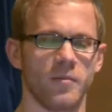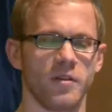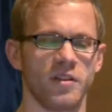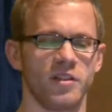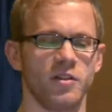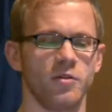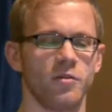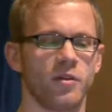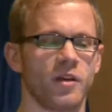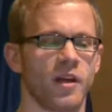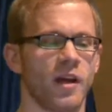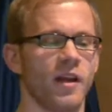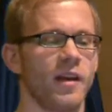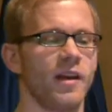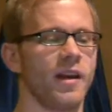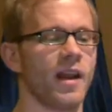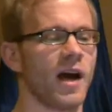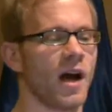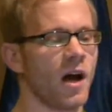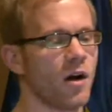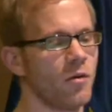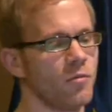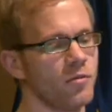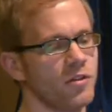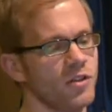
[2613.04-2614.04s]
You can
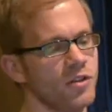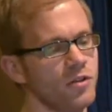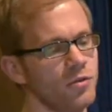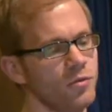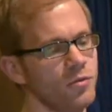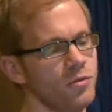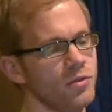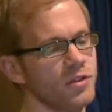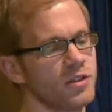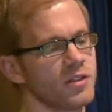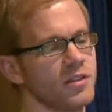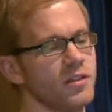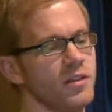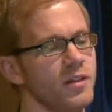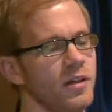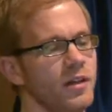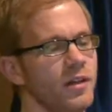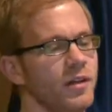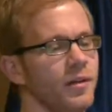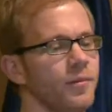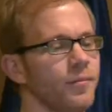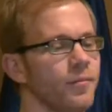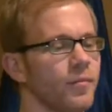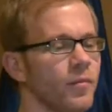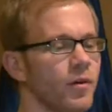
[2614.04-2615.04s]
now use
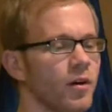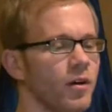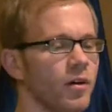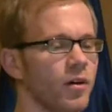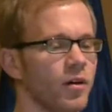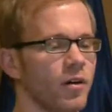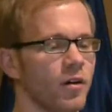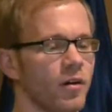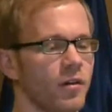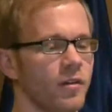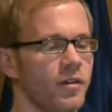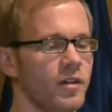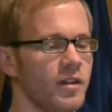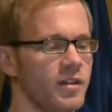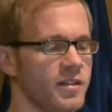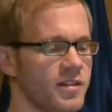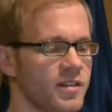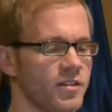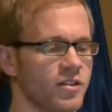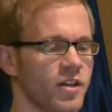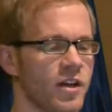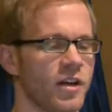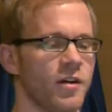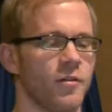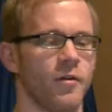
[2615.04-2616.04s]
these
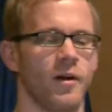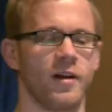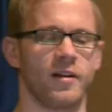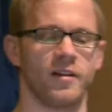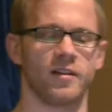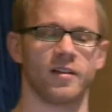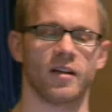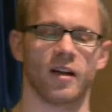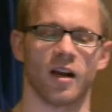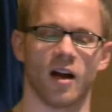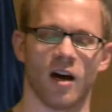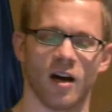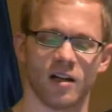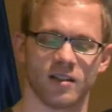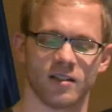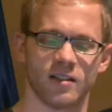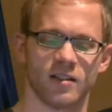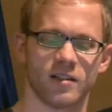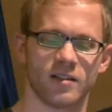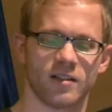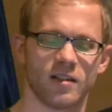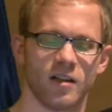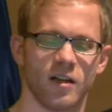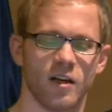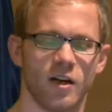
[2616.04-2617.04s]
generated
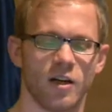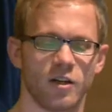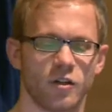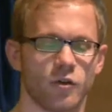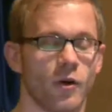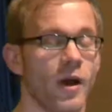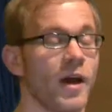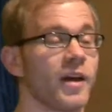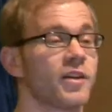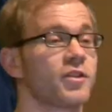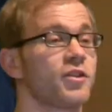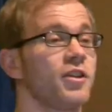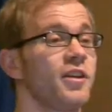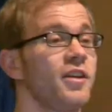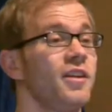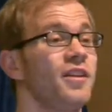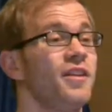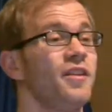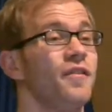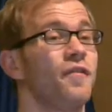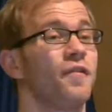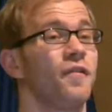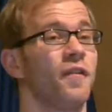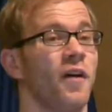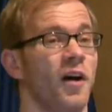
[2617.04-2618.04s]
classes to actually
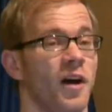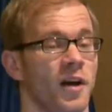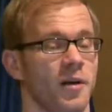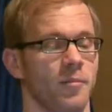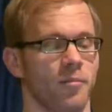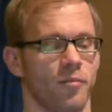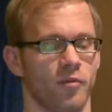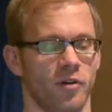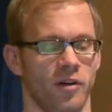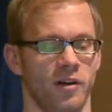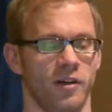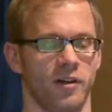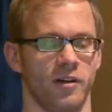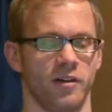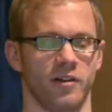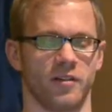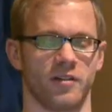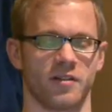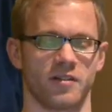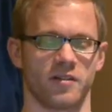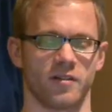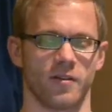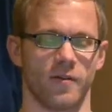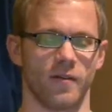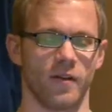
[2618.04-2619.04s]
define
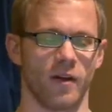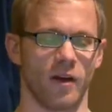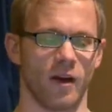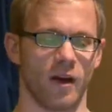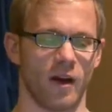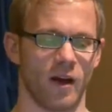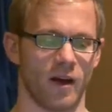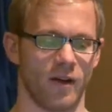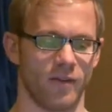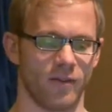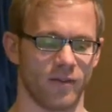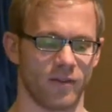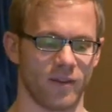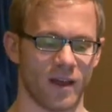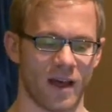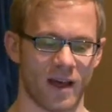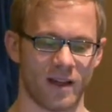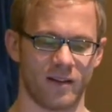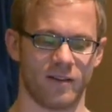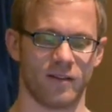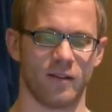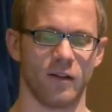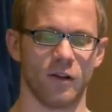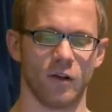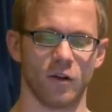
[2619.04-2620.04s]
predicates, and
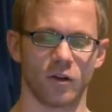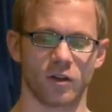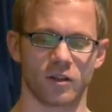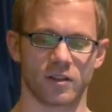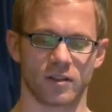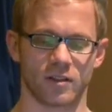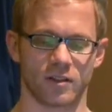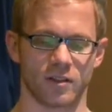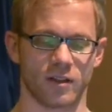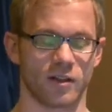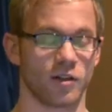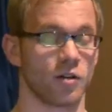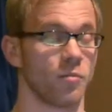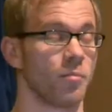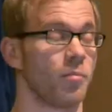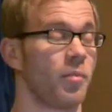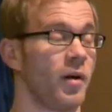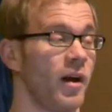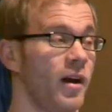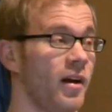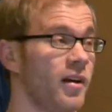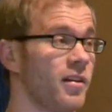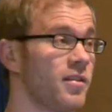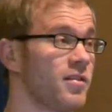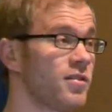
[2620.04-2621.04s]
that looks
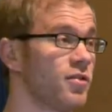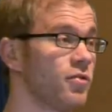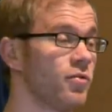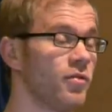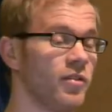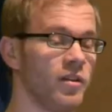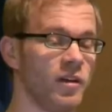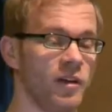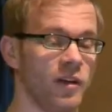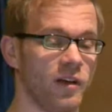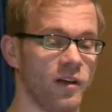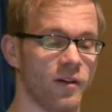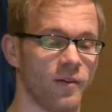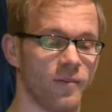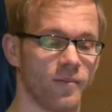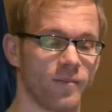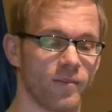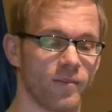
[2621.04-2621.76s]
compared to the